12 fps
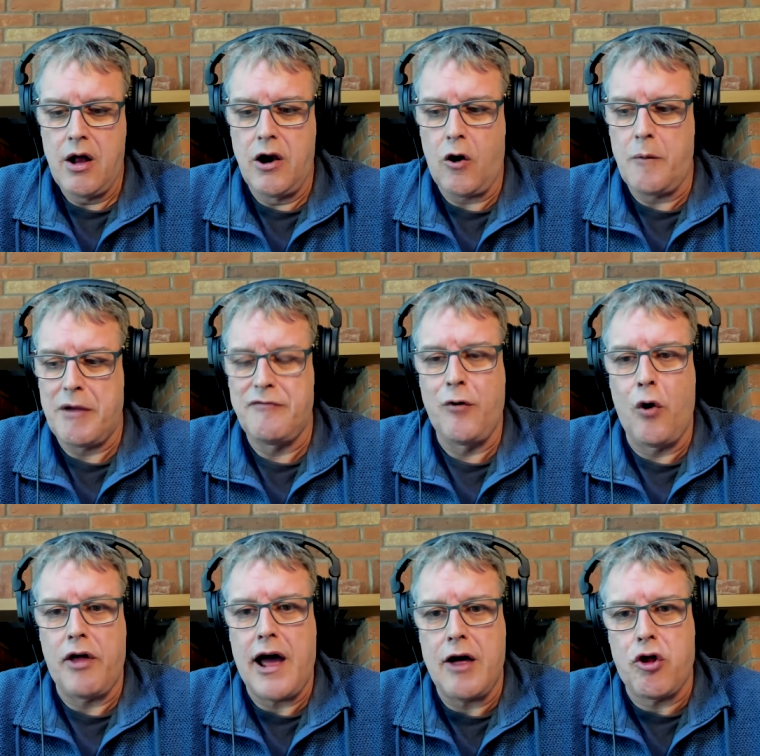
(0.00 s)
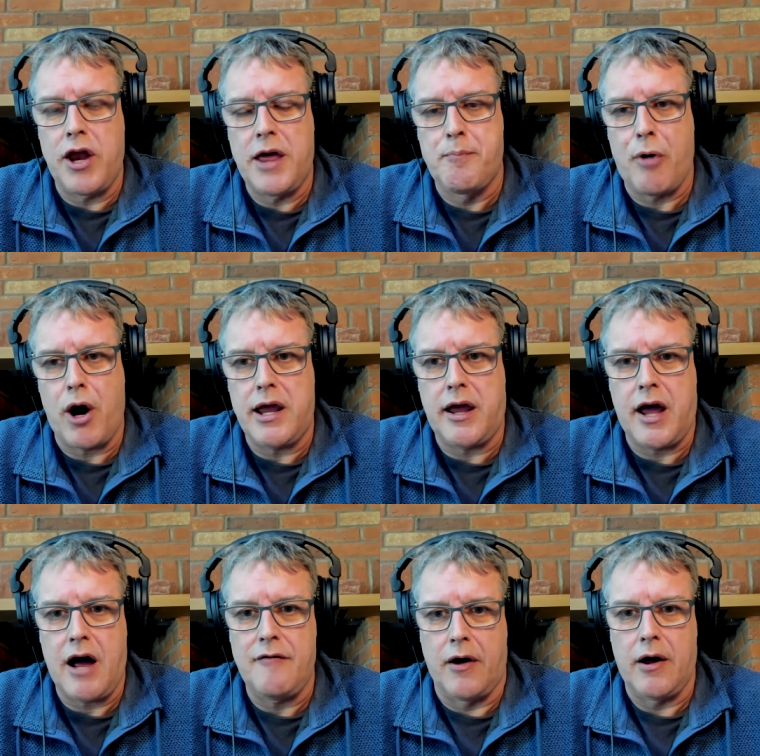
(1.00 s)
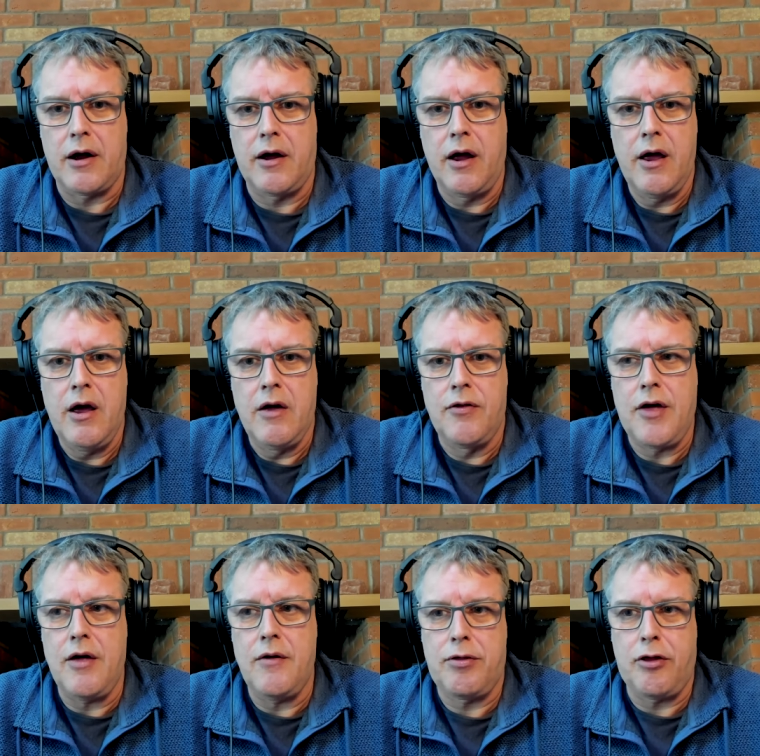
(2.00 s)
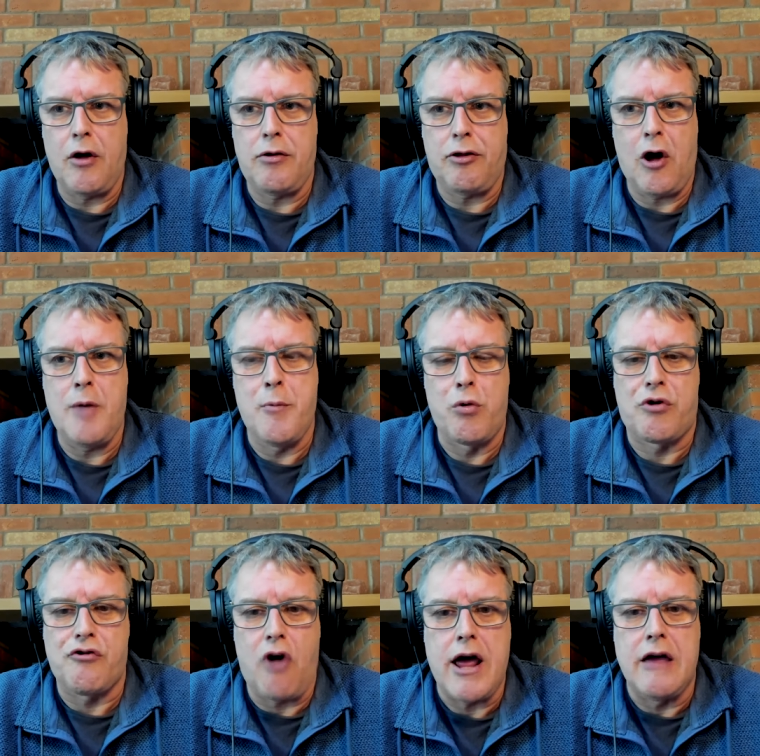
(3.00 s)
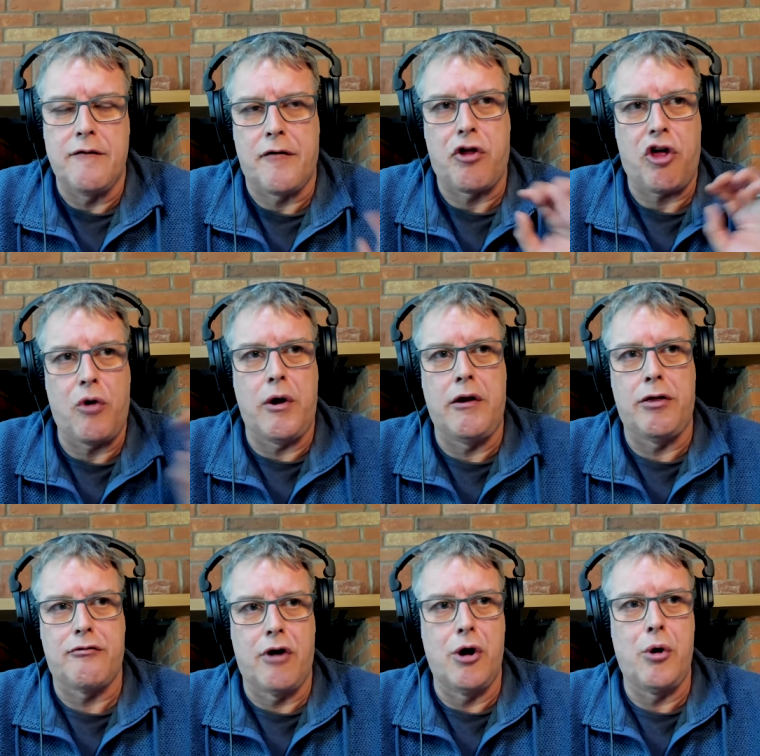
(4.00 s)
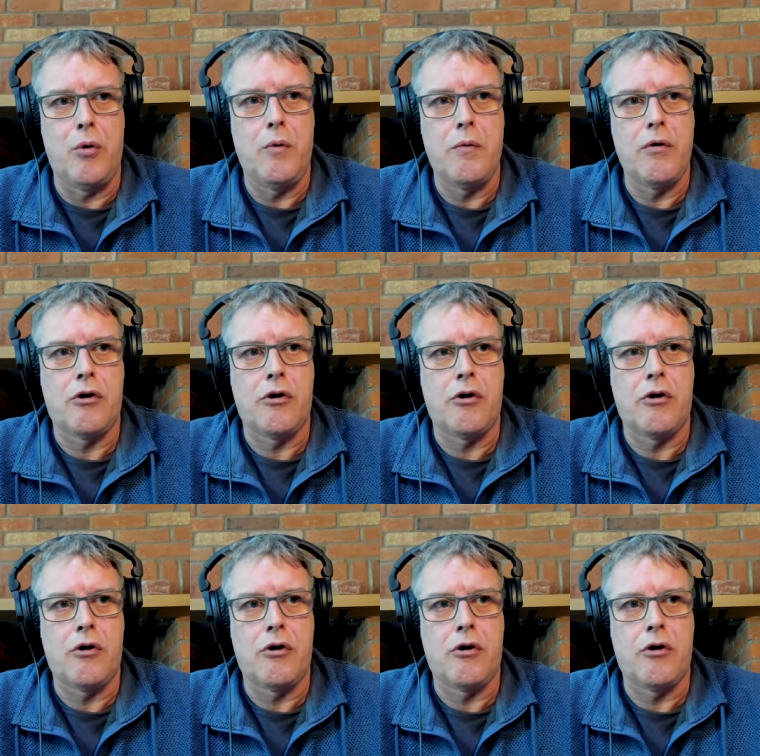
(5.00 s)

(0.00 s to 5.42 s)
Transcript: long before they actually break cover. The, th thermal's great for shooting through